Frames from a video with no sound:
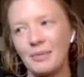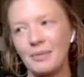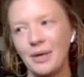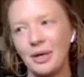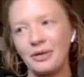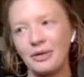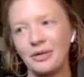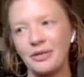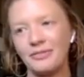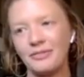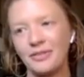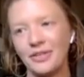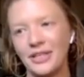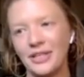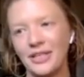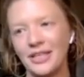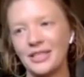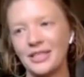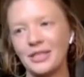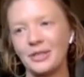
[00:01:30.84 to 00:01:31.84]
tips,
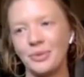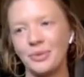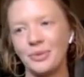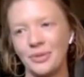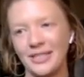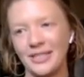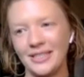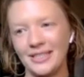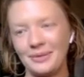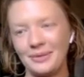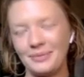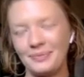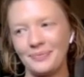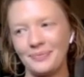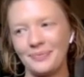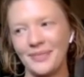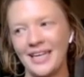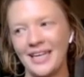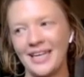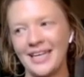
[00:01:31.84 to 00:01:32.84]
tricks, and
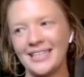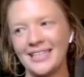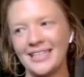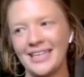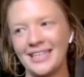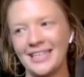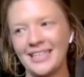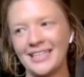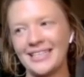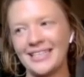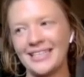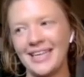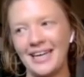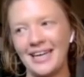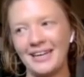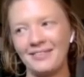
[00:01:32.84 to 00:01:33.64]
resources like